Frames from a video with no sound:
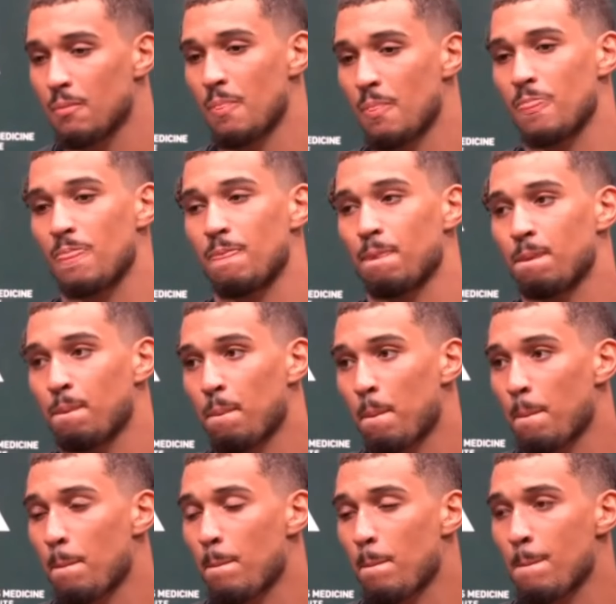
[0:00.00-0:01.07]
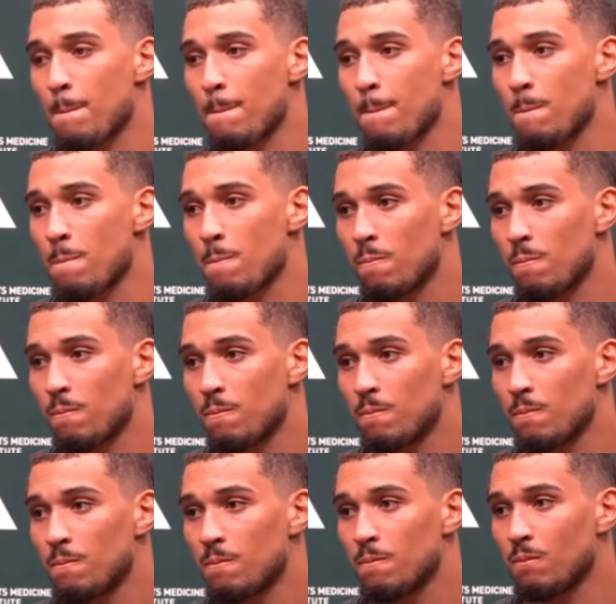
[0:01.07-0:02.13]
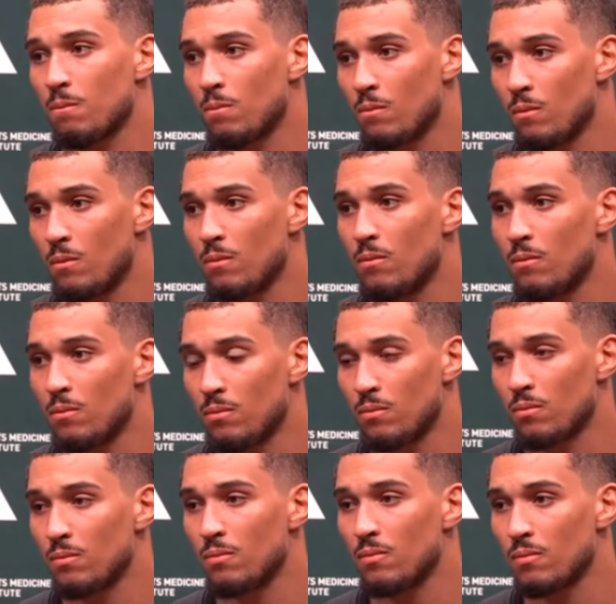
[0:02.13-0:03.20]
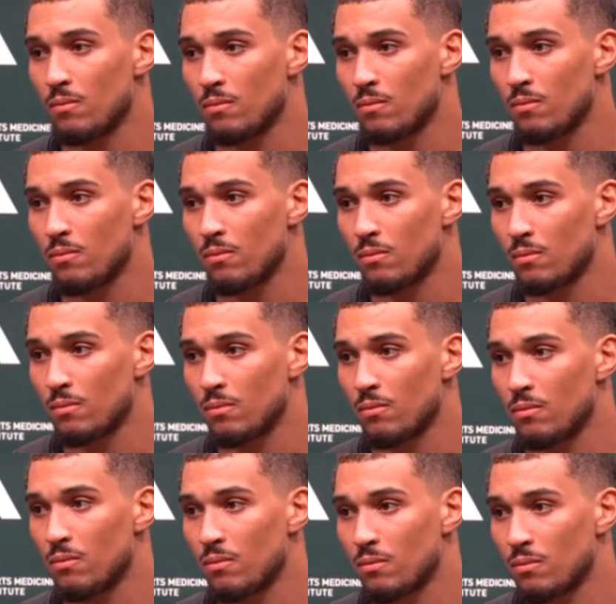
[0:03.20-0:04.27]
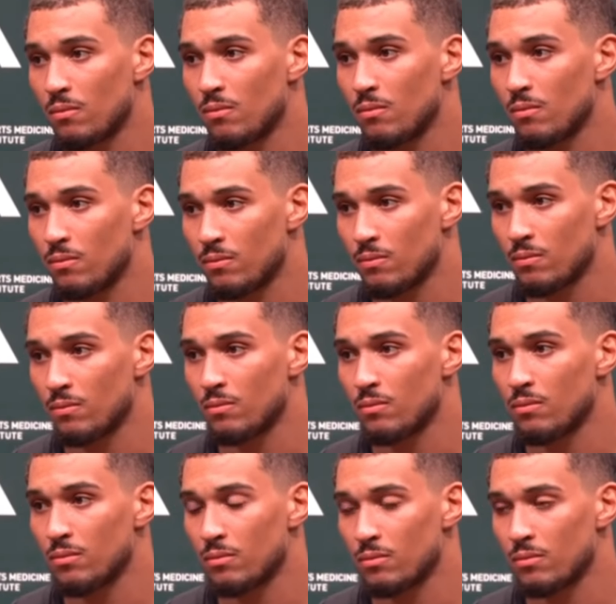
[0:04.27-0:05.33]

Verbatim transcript: And there's been some pretty good D line in here the last 20 years. 27 of them had three sacks.